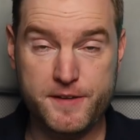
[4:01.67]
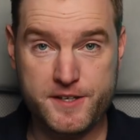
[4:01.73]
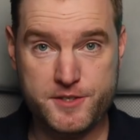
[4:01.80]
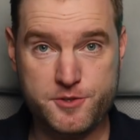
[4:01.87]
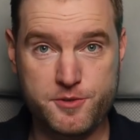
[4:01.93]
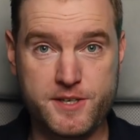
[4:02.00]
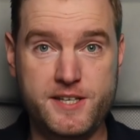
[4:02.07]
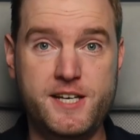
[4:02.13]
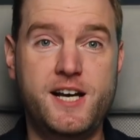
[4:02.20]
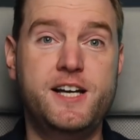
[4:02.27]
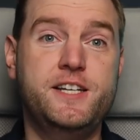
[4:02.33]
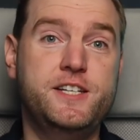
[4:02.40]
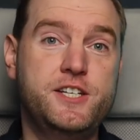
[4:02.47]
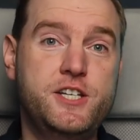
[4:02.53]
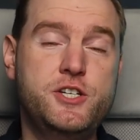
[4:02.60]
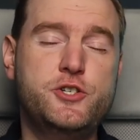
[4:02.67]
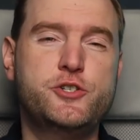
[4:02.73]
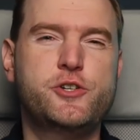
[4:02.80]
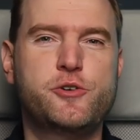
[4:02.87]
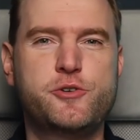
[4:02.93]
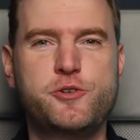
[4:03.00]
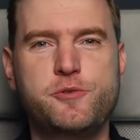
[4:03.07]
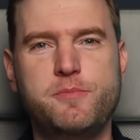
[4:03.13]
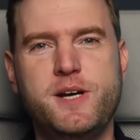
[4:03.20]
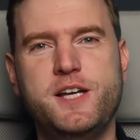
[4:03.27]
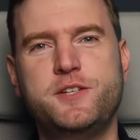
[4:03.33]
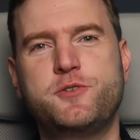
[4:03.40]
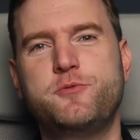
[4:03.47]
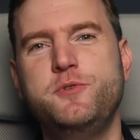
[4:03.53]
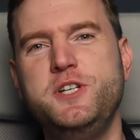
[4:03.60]
thanks to AI, each
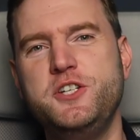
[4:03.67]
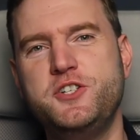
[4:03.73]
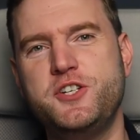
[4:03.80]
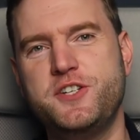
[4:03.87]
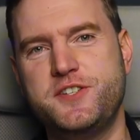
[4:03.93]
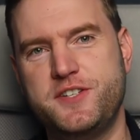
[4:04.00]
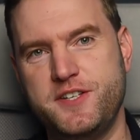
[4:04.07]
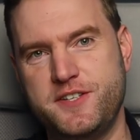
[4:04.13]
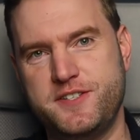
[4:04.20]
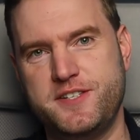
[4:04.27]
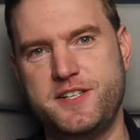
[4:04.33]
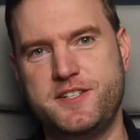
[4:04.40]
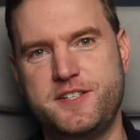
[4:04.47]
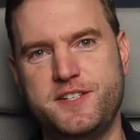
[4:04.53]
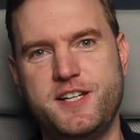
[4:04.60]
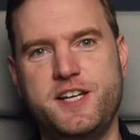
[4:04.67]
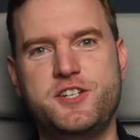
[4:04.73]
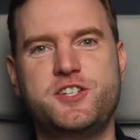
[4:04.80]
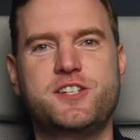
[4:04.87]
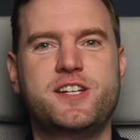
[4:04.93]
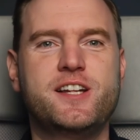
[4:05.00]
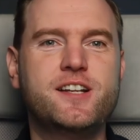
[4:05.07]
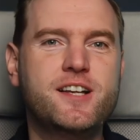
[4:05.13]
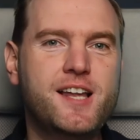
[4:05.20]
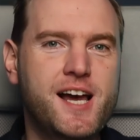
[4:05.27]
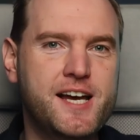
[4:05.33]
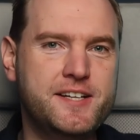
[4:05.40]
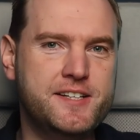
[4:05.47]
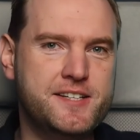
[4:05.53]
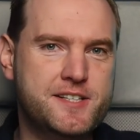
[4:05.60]
document reaches its destination at
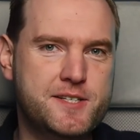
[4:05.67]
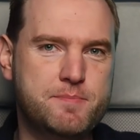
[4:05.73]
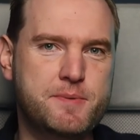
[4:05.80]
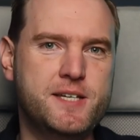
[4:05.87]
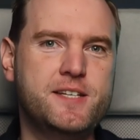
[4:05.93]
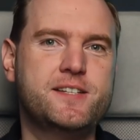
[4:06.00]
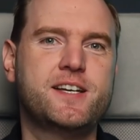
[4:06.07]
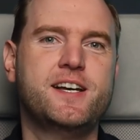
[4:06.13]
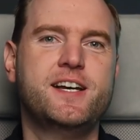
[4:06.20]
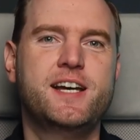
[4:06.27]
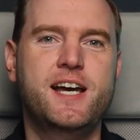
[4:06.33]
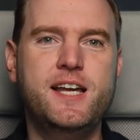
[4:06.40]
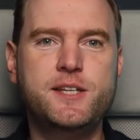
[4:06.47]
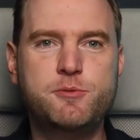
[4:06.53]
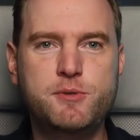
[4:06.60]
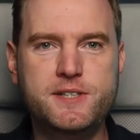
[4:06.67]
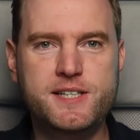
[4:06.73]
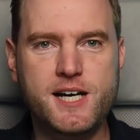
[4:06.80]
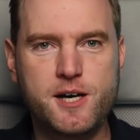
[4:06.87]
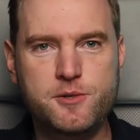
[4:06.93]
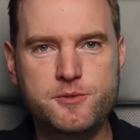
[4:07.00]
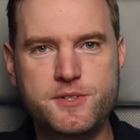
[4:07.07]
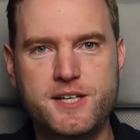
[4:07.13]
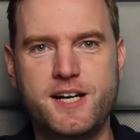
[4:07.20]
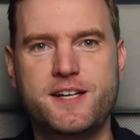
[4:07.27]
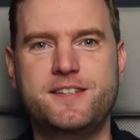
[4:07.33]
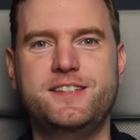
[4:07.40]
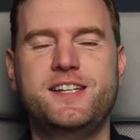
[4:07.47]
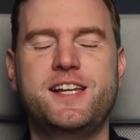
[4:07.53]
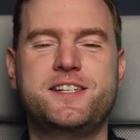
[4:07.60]
lightning speed and without
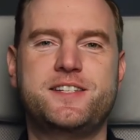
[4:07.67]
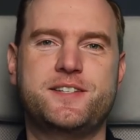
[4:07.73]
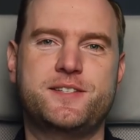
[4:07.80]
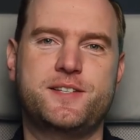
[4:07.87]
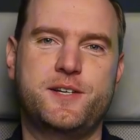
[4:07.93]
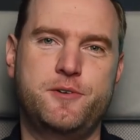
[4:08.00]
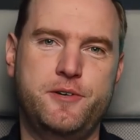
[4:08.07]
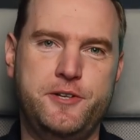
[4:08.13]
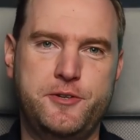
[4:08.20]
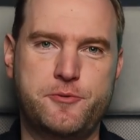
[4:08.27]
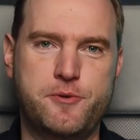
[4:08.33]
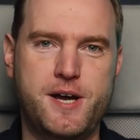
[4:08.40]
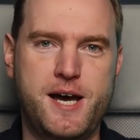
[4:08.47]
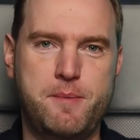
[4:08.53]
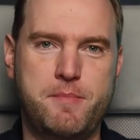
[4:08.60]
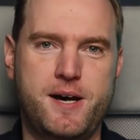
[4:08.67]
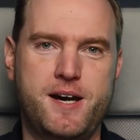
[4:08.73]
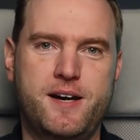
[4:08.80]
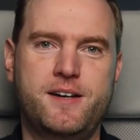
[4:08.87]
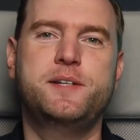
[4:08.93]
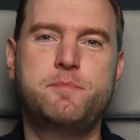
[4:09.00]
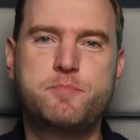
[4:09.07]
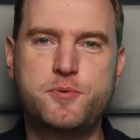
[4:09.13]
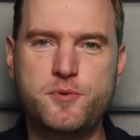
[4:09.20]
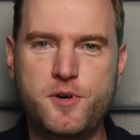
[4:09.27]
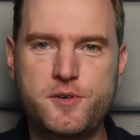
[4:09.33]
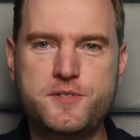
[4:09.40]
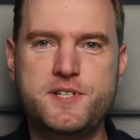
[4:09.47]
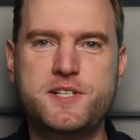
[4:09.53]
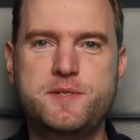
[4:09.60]
unnecessary drama. The
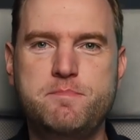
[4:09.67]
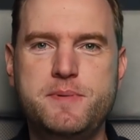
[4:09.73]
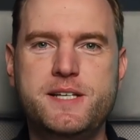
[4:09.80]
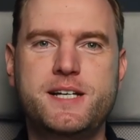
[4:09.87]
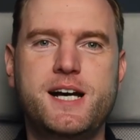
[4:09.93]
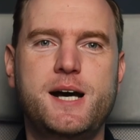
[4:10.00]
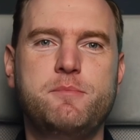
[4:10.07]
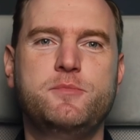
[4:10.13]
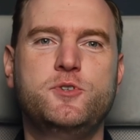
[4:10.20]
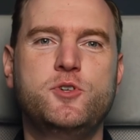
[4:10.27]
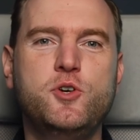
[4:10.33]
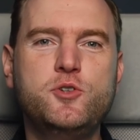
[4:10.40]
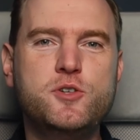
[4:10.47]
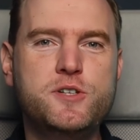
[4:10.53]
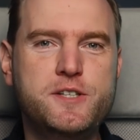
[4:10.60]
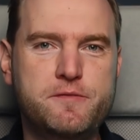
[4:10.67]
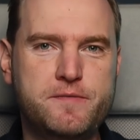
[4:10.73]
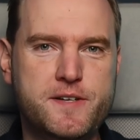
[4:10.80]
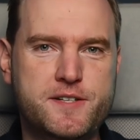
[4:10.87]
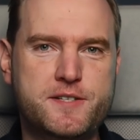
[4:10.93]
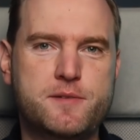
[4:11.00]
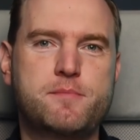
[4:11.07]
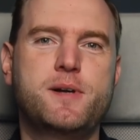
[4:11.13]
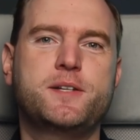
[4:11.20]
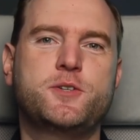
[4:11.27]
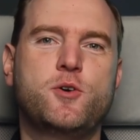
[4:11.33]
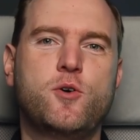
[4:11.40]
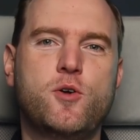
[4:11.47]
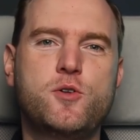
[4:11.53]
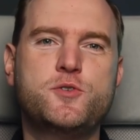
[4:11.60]
process becomes not only faster,
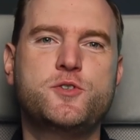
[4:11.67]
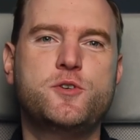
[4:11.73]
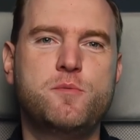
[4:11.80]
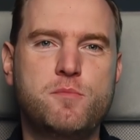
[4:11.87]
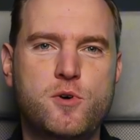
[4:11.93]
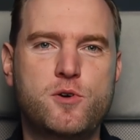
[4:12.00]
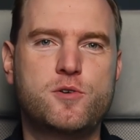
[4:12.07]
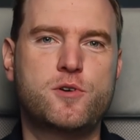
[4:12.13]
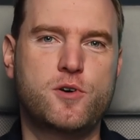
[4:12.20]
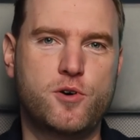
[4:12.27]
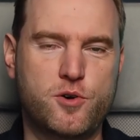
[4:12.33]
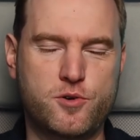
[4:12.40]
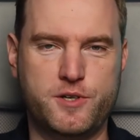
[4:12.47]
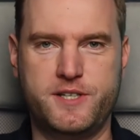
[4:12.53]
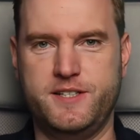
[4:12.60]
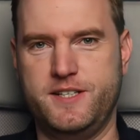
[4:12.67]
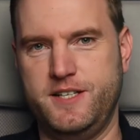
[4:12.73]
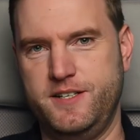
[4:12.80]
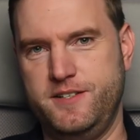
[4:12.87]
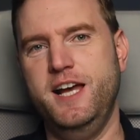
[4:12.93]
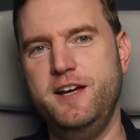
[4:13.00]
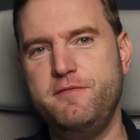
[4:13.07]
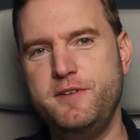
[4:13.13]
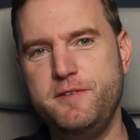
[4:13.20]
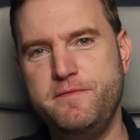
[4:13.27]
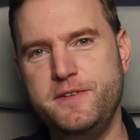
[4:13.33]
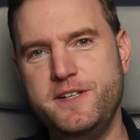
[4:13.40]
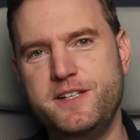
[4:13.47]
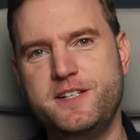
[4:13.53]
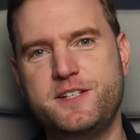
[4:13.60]
but also more organized.
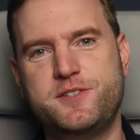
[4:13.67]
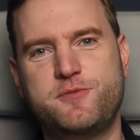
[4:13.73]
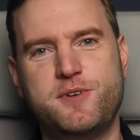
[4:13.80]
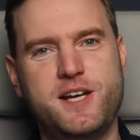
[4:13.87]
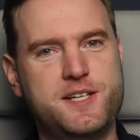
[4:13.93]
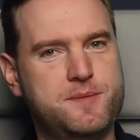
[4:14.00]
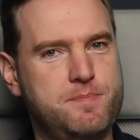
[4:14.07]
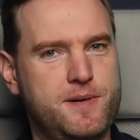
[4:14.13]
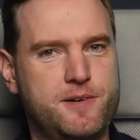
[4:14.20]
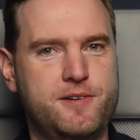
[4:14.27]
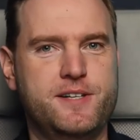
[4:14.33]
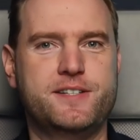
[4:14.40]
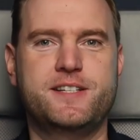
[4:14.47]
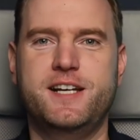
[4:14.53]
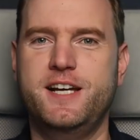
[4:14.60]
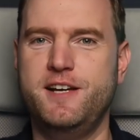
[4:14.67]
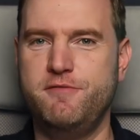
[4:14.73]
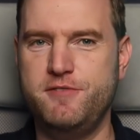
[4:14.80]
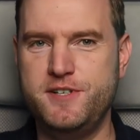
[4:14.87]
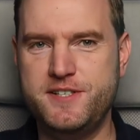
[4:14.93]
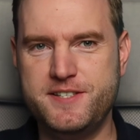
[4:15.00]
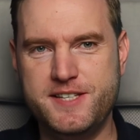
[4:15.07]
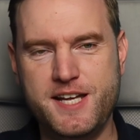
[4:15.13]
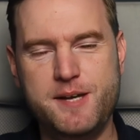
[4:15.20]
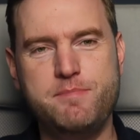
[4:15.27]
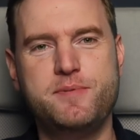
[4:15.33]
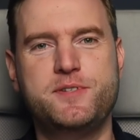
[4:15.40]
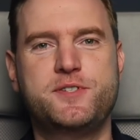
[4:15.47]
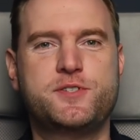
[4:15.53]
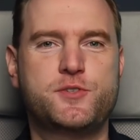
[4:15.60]
Everything is transparent, every
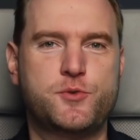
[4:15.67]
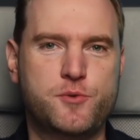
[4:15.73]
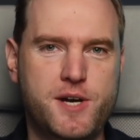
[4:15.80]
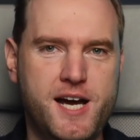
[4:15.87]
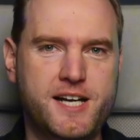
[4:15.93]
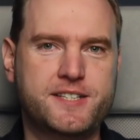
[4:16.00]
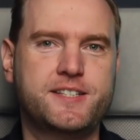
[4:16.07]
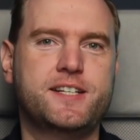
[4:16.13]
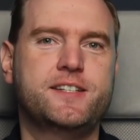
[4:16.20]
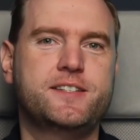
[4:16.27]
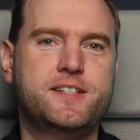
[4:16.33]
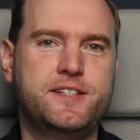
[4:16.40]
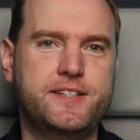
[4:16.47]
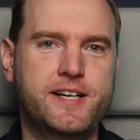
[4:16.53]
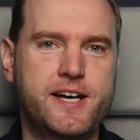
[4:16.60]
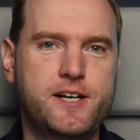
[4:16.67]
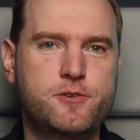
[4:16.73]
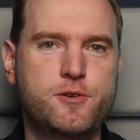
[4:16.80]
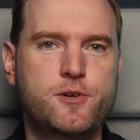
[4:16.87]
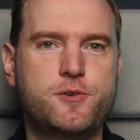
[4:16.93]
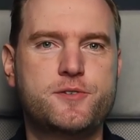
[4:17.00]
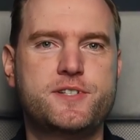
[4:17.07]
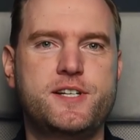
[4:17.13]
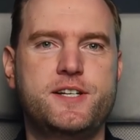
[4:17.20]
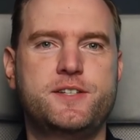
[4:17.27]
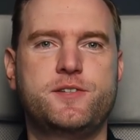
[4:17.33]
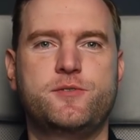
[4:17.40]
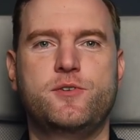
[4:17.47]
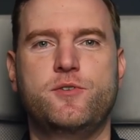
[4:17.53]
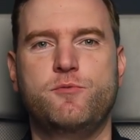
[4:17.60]
step is tracked, and the errors
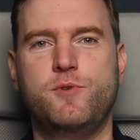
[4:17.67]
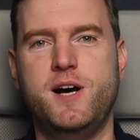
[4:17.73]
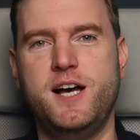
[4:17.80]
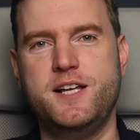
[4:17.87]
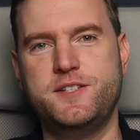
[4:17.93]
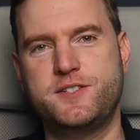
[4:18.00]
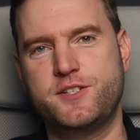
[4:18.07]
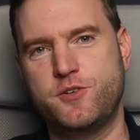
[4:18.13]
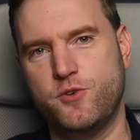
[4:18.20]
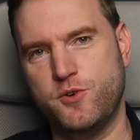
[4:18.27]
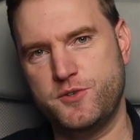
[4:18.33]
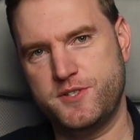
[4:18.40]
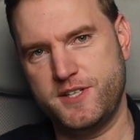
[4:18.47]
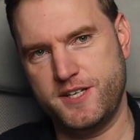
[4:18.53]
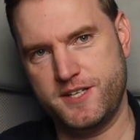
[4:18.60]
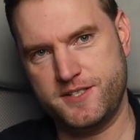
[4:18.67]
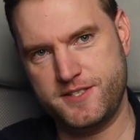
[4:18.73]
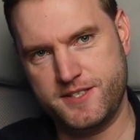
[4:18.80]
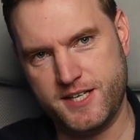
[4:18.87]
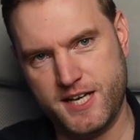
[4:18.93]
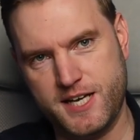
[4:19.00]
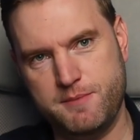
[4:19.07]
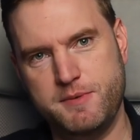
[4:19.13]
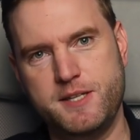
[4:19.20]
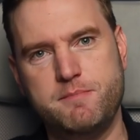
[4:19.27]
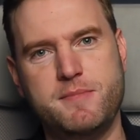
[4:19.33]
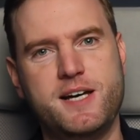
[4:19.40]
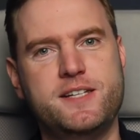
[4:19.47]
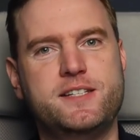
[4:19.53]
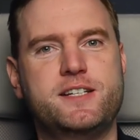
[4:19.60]
that once cost us time
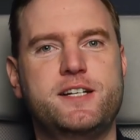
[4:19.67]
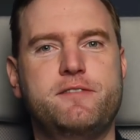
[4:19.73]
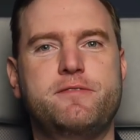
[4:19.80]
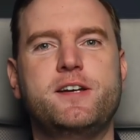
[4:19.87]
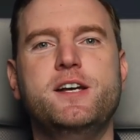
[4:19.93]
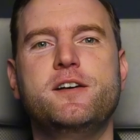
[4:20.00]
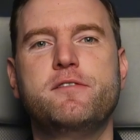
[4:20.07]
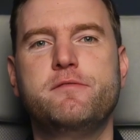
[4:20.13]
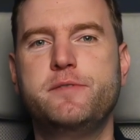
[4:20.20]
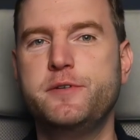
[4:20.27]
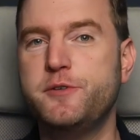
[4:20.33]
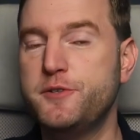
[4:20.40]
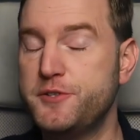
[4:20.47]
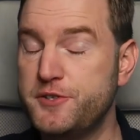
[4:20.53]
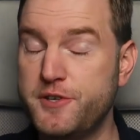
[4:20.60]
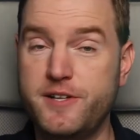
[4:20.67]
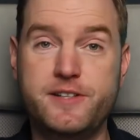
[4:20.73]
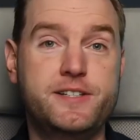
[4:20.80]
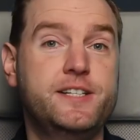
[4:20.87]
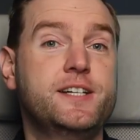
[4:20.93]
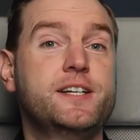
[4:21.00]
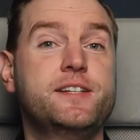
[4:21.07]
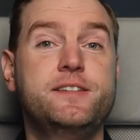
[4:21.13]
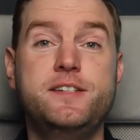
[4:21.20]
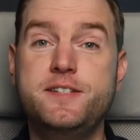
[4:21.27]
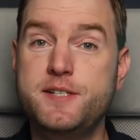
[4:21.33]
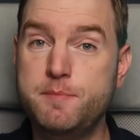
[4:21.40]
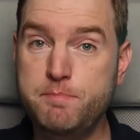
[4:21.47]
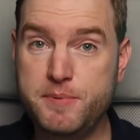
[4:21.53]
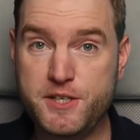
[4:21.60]
and money have virtually
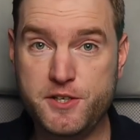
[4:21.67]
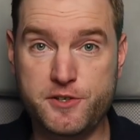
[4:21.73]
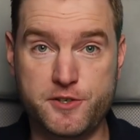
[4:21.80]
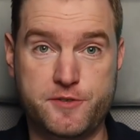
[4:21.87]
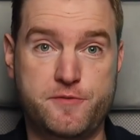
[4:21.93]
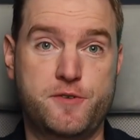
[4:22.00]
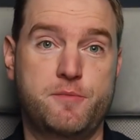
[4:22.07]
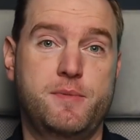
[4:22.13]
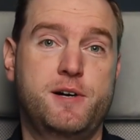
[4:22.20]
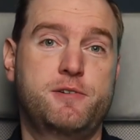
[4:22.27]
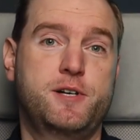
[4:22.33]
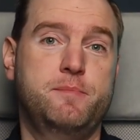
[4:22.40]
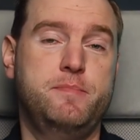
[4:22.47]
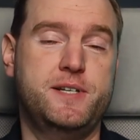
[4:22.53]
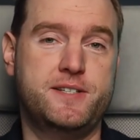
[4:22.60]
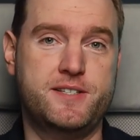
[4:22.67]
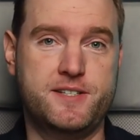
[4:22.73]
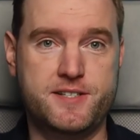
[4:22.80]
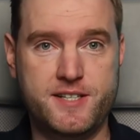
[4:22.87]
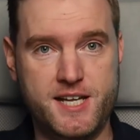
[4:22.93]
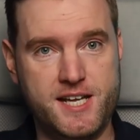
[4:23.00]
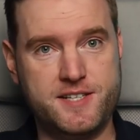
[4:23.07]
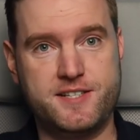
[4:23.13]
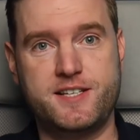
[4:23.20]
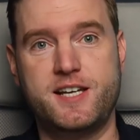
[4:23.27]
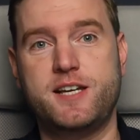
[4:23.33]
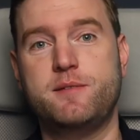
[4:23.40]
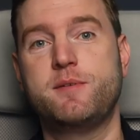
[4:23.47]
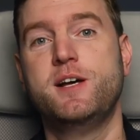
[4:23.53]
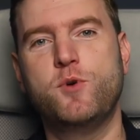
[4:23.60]
disappeared from our business
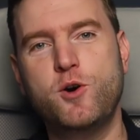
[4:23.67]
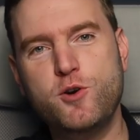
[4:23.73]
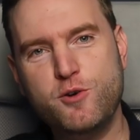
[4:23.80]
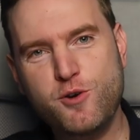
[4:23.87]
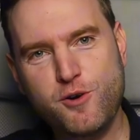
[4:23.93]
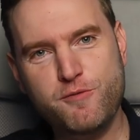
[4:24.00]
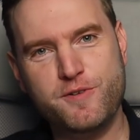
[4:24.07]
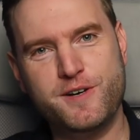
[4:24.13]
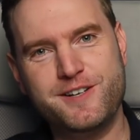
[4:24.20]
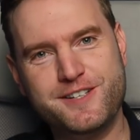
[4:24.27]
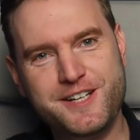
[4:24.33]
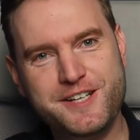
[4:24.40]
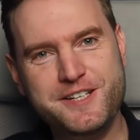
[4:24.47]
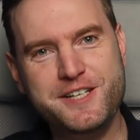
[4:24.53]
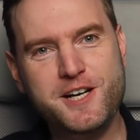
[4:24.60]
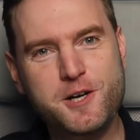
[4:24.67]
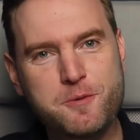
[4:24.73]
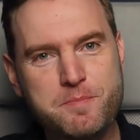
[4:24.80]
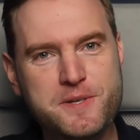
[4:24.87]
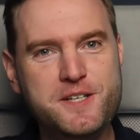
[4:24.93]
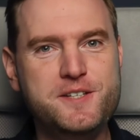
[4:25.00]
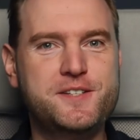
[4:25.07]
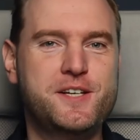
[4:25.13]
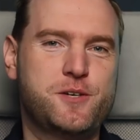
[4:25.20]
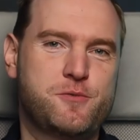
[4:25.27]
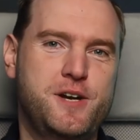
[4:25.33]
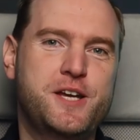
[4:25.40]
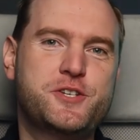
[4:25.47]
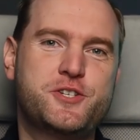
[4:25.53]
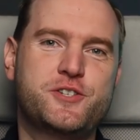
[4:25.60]
landscape. Moreover, the ERP
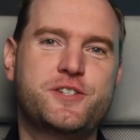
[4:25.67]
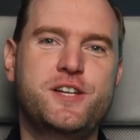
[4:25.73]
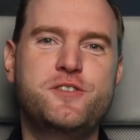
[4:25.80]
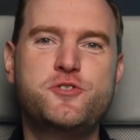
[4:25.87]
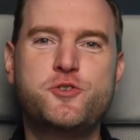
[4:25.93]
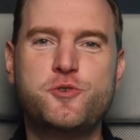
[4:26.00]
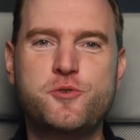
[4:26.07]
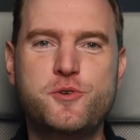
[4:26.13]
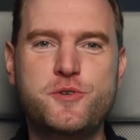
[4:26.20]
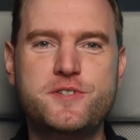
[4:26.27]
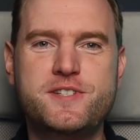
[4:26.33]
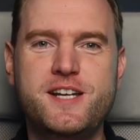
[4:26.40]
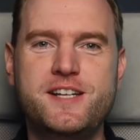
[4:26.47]
integration ensures